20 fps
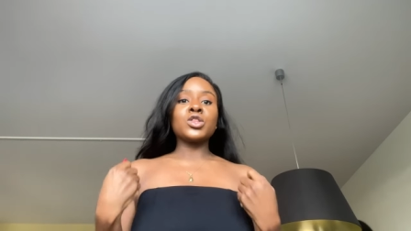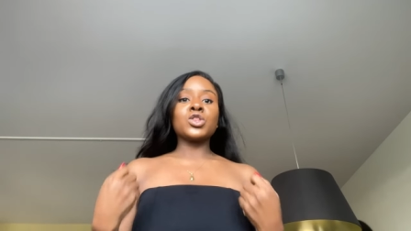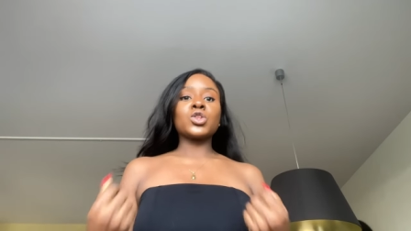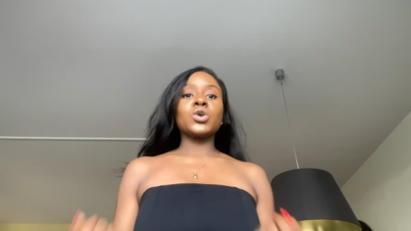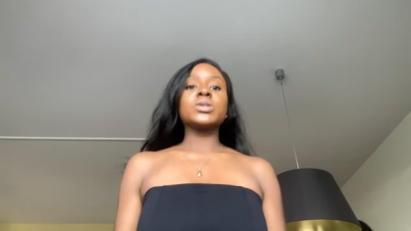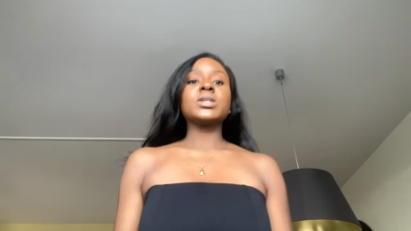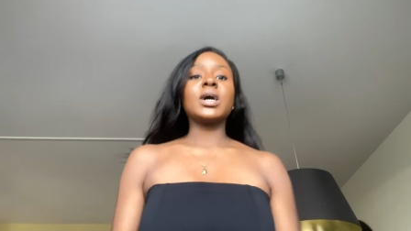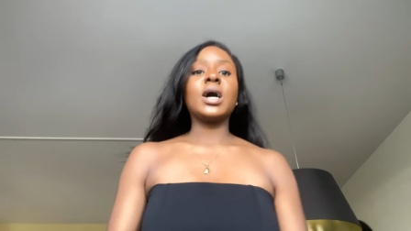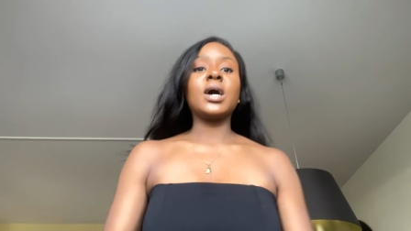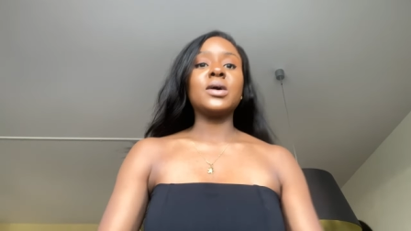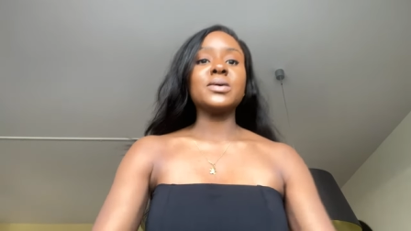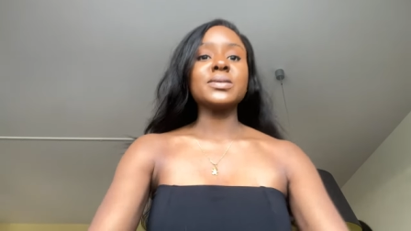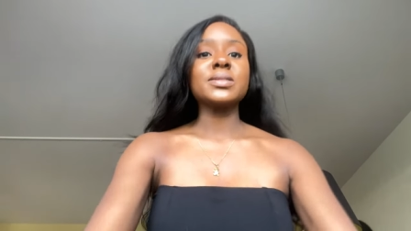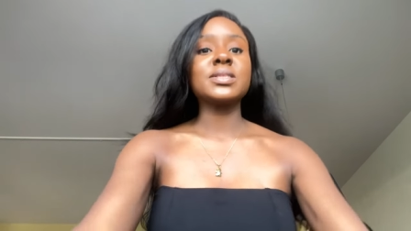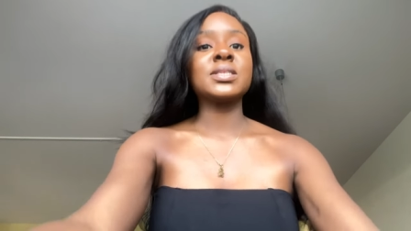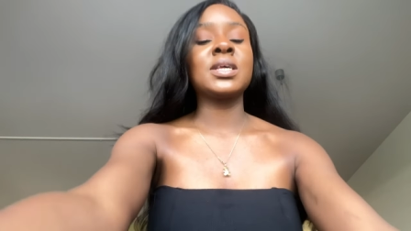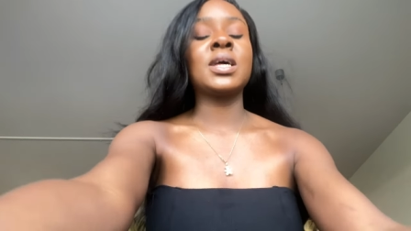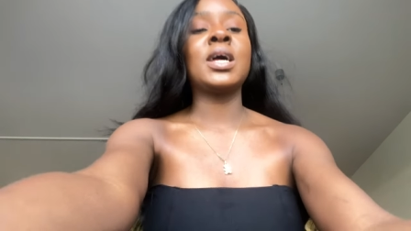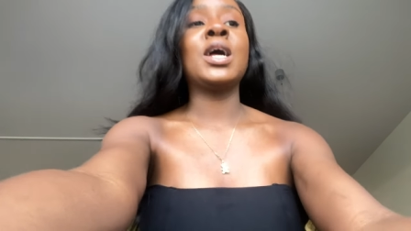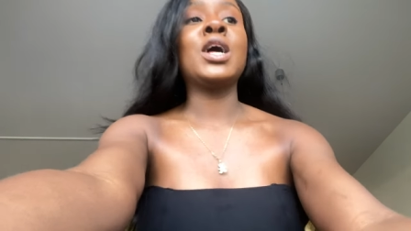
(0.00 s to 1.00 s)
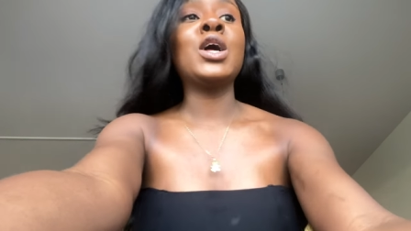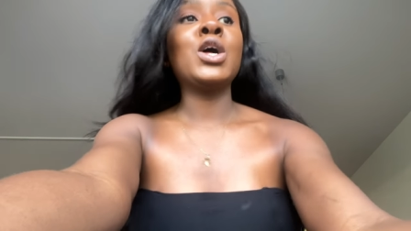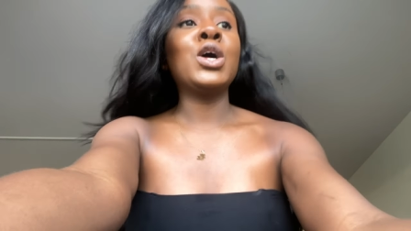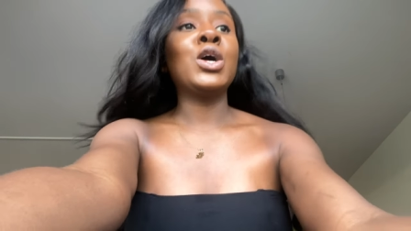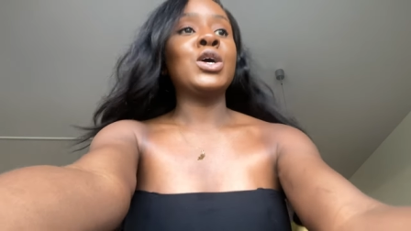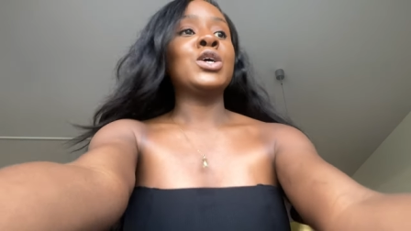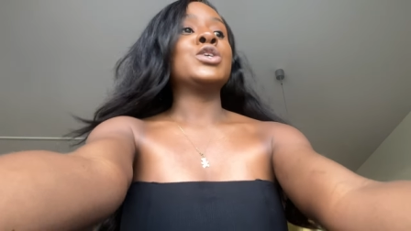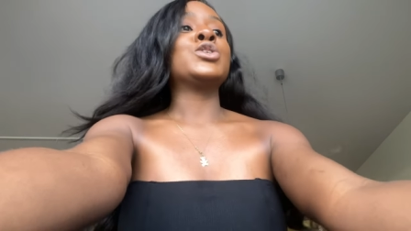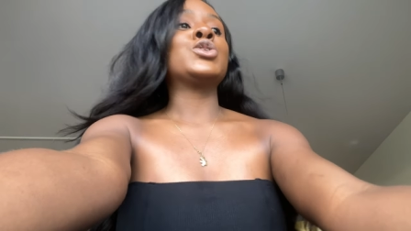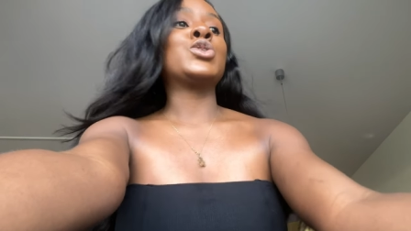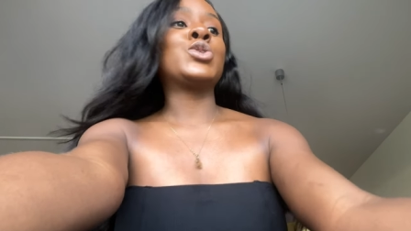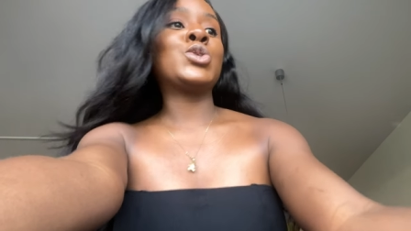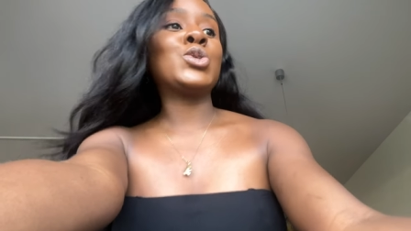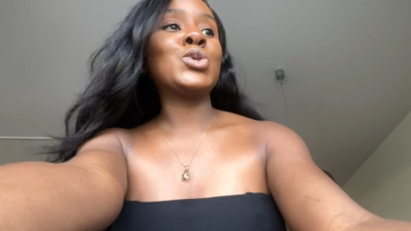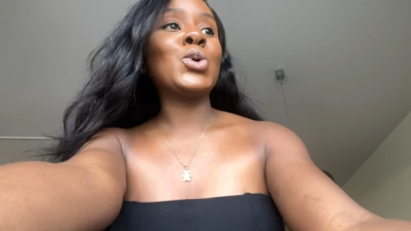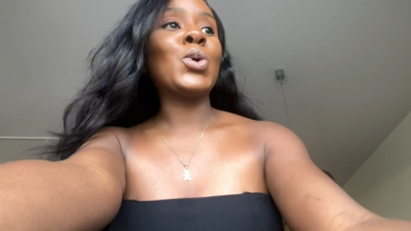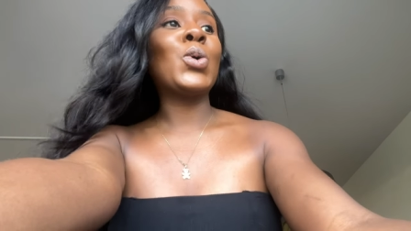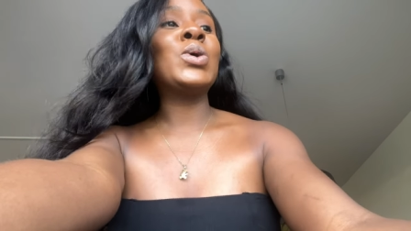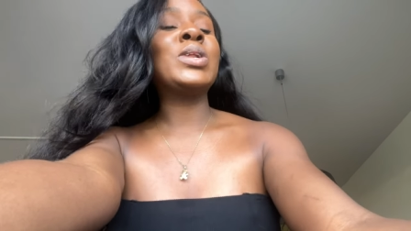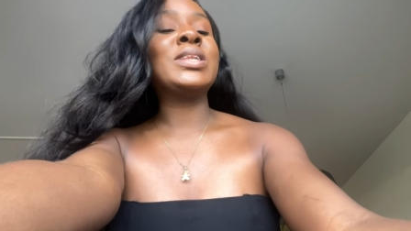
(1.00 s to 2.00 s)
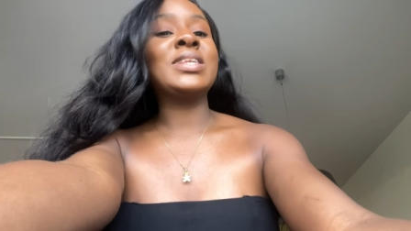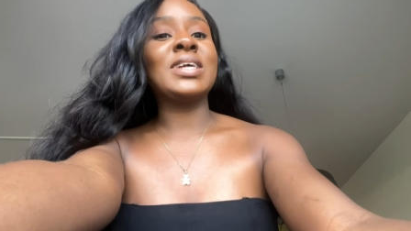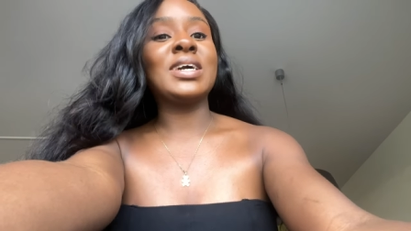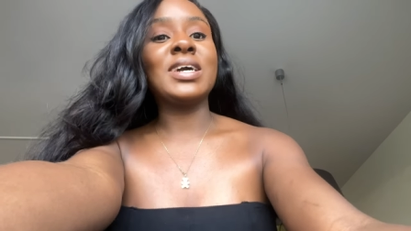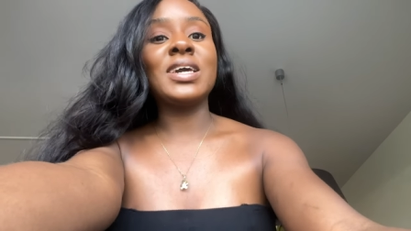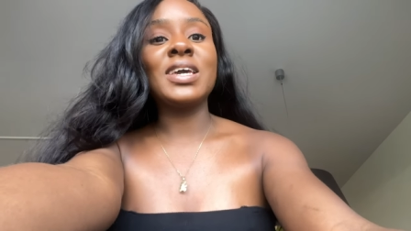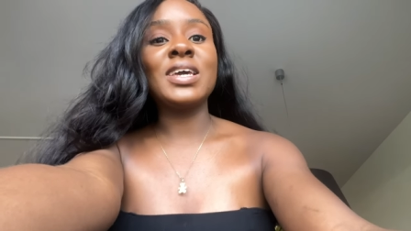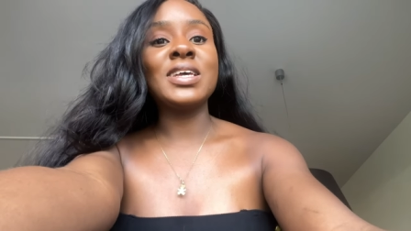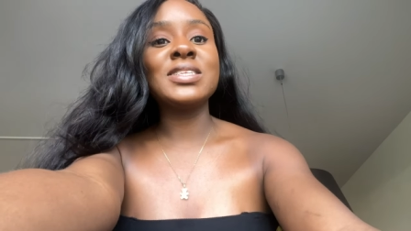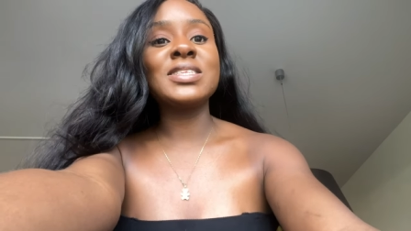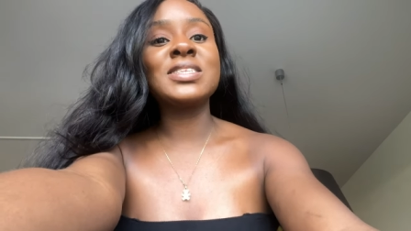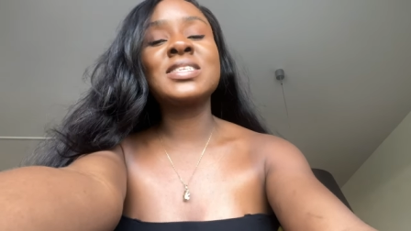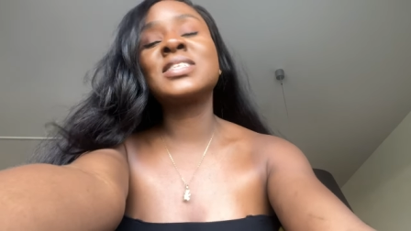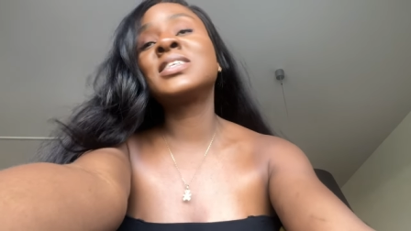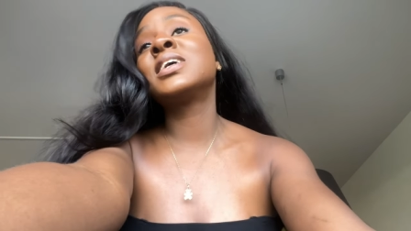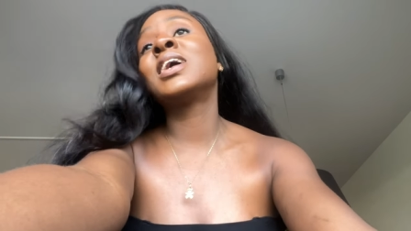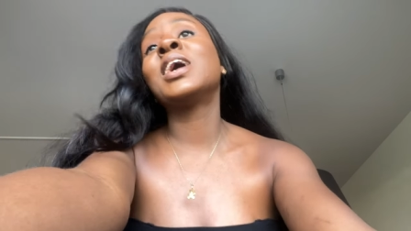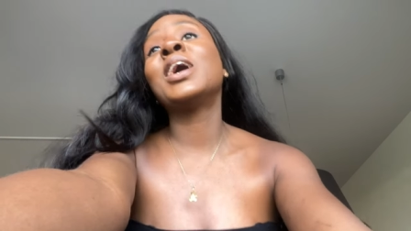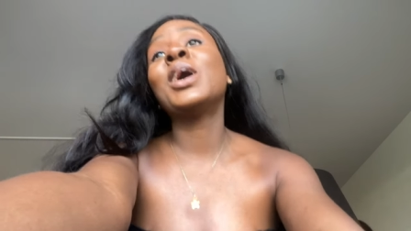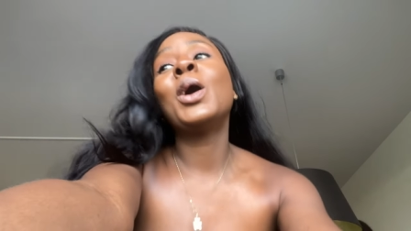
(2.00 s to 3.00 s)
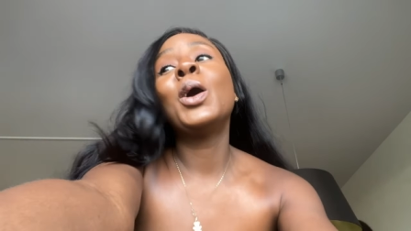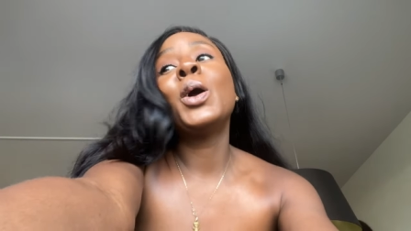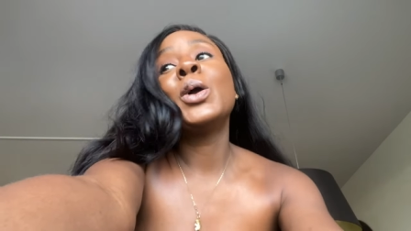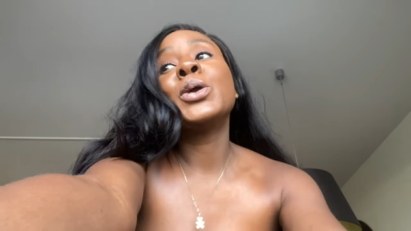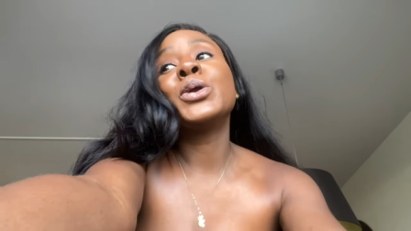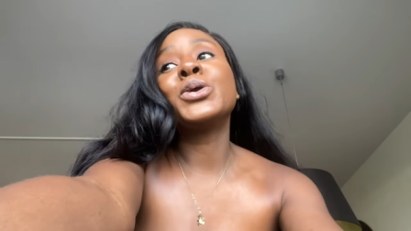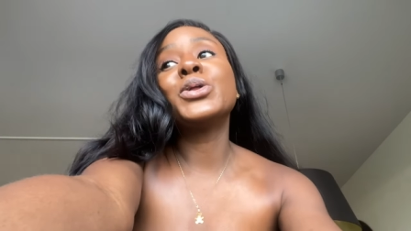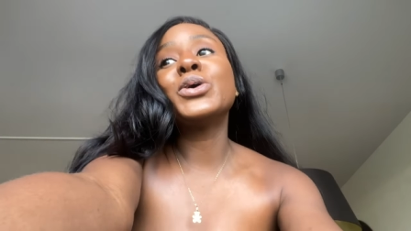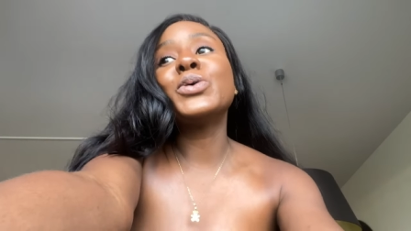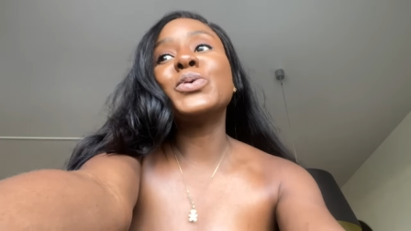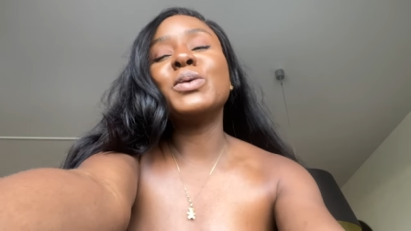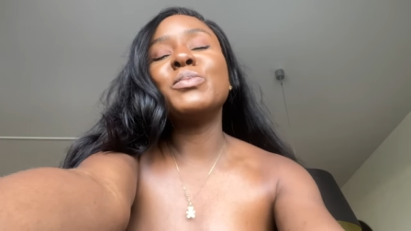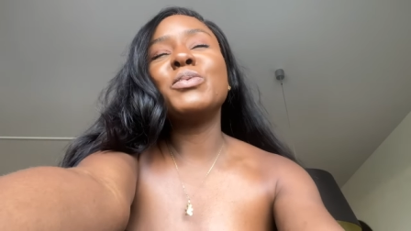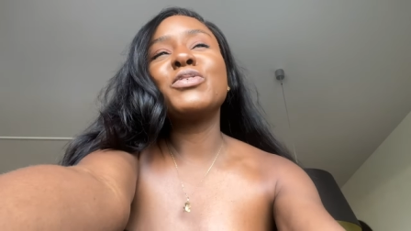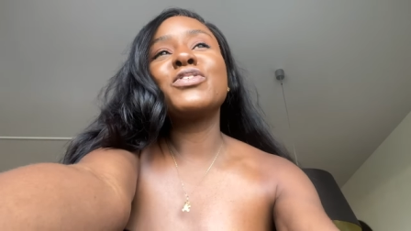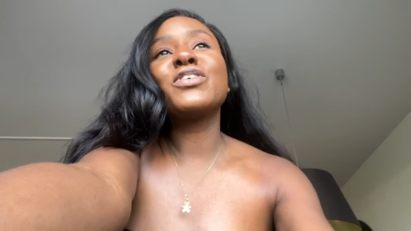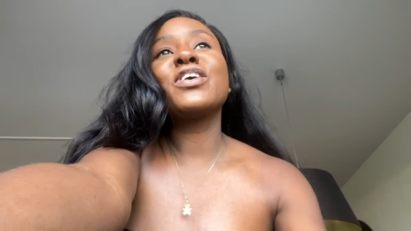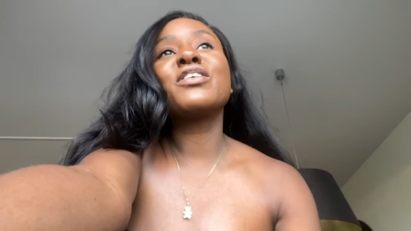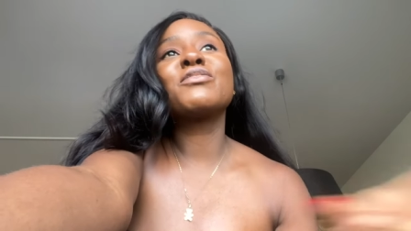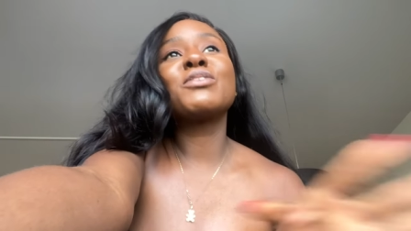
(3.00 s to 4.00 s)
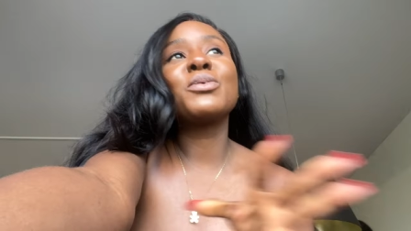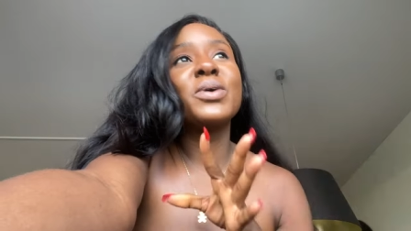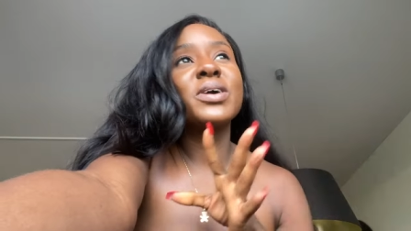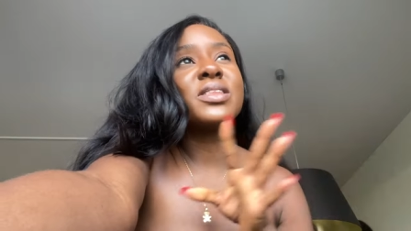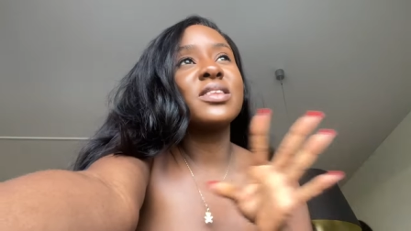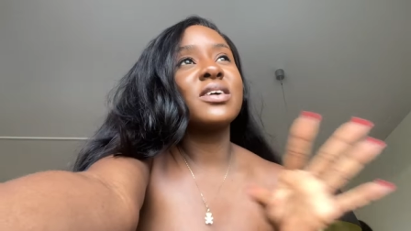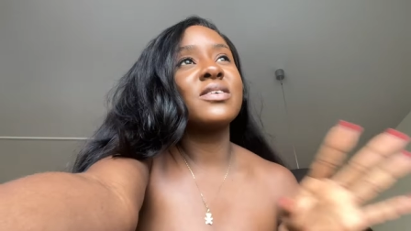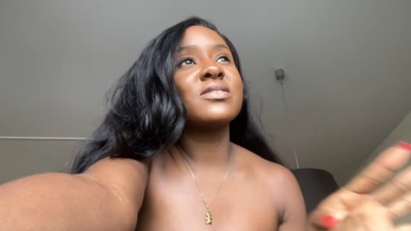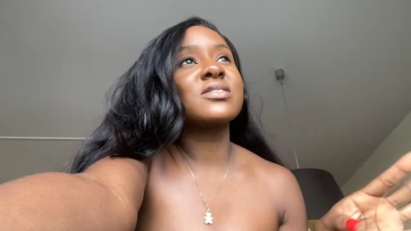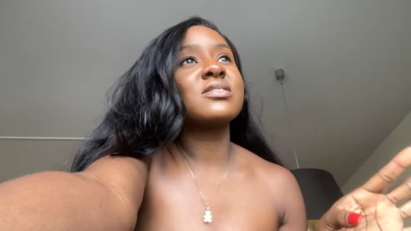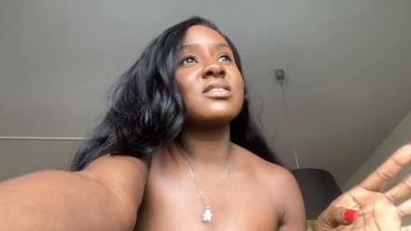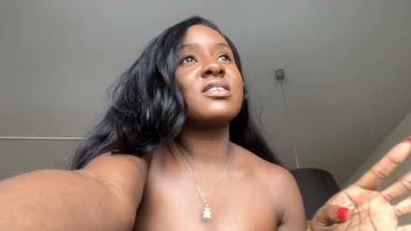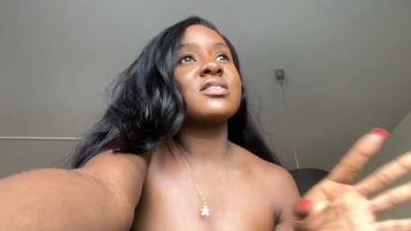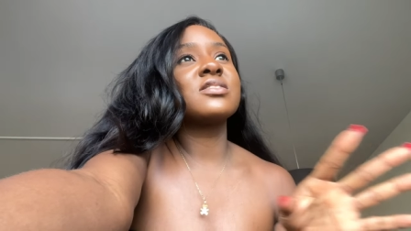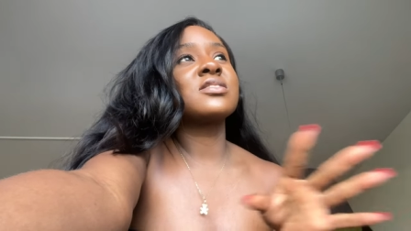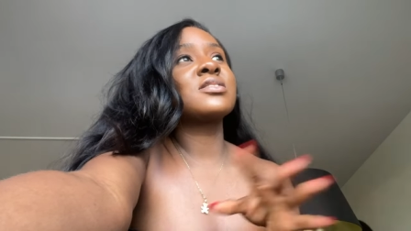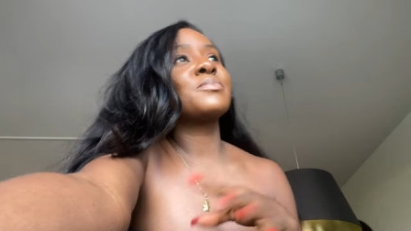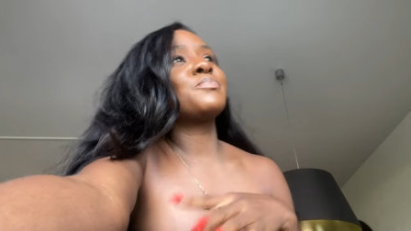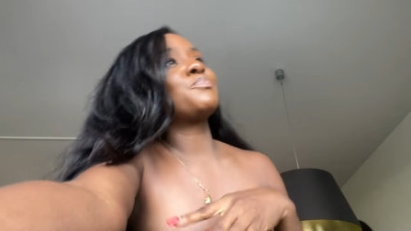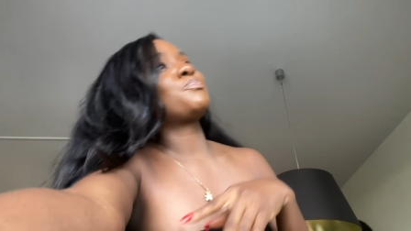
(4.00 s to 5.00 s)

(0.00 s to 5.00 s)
turned out. So nice. You know what, before I even went downstairs,